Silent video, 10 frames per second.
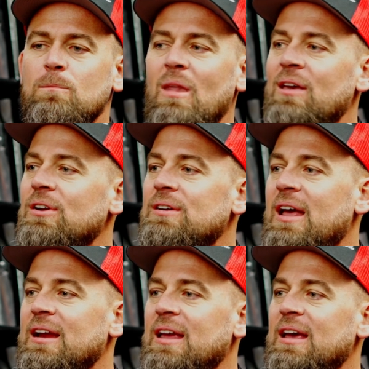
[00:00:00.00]
if you're
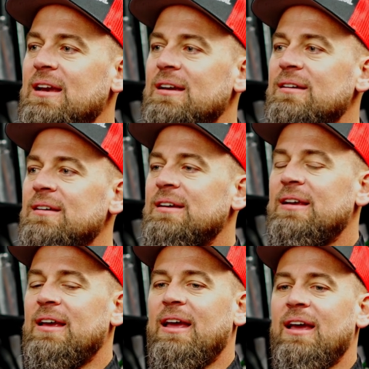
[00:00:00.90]
dedicated
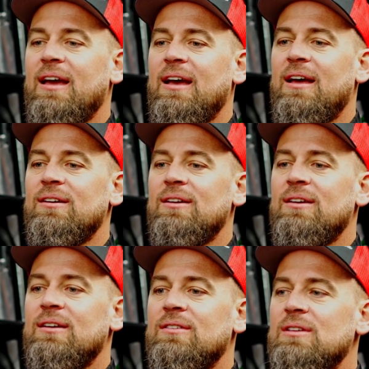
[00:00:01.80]
and
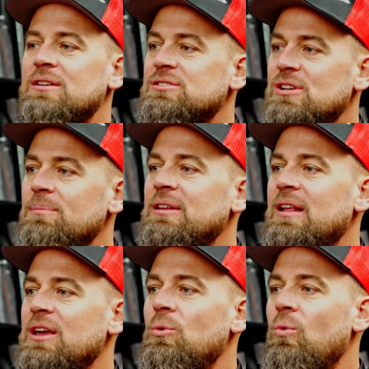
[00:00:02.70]
it's something
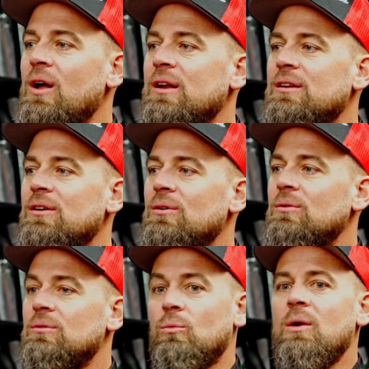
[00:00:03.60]
that you want to do,
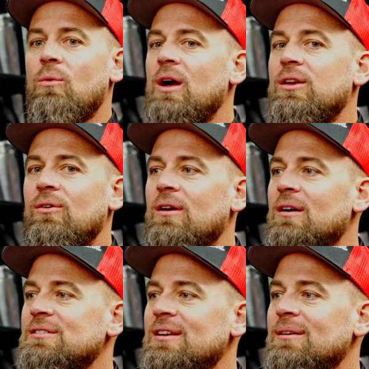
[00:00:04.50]
we want you on our
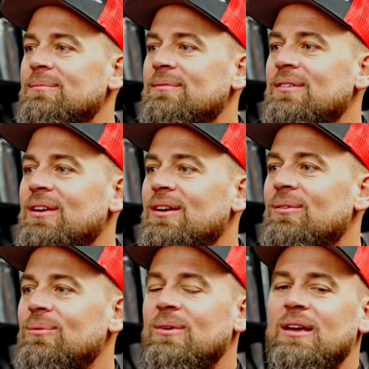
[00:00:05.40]
team. You
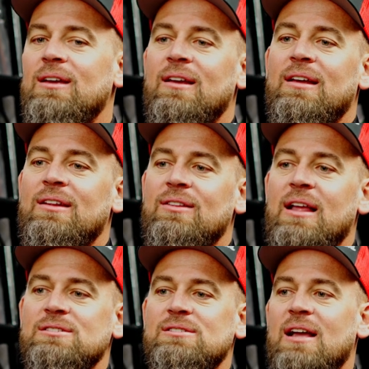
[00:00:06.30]
know,
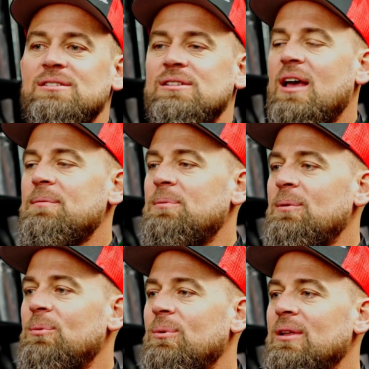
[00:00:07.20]
that's the type of
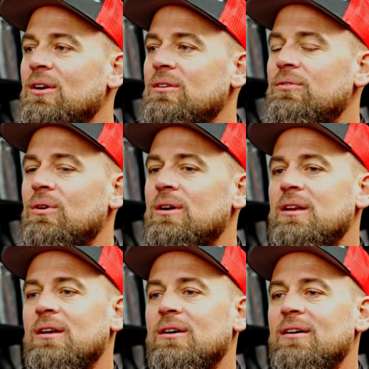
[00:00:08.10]
people we look for. You
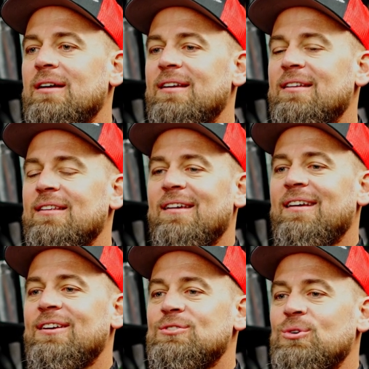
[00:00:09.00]
know,
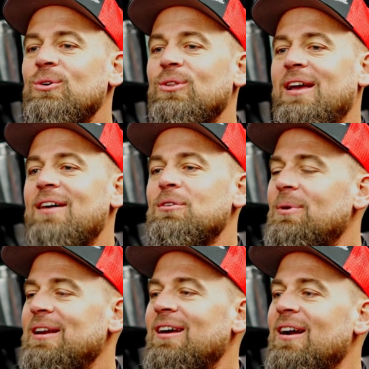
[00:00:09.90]
truly
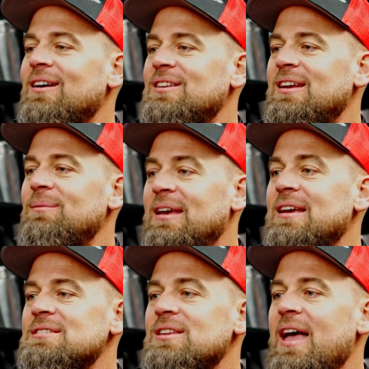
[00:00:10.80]
everybody on our team
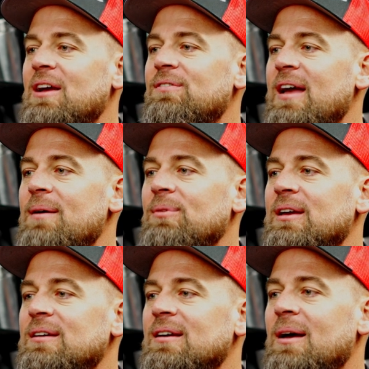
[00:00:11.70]
is like
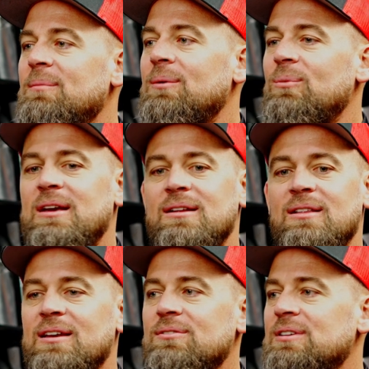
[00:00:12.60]
family. I mean, we
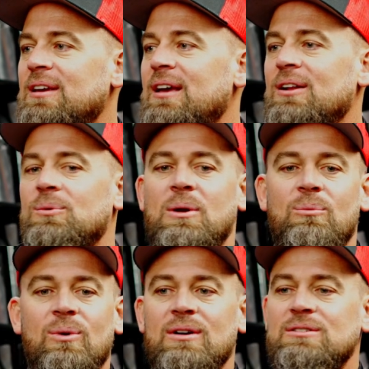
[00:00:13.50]
live together, we
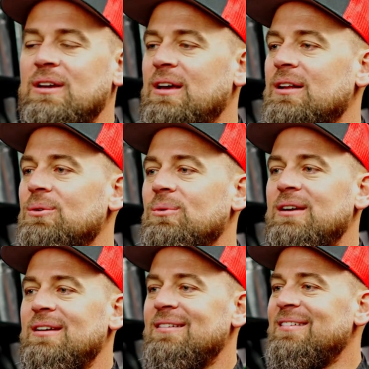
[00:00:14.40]
work together,
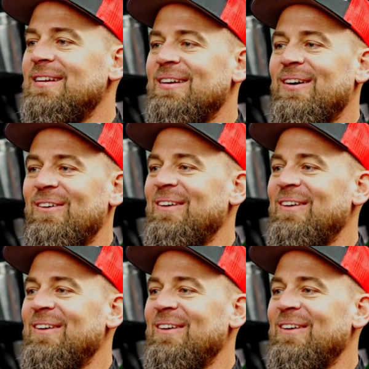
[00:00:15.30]
we, you know.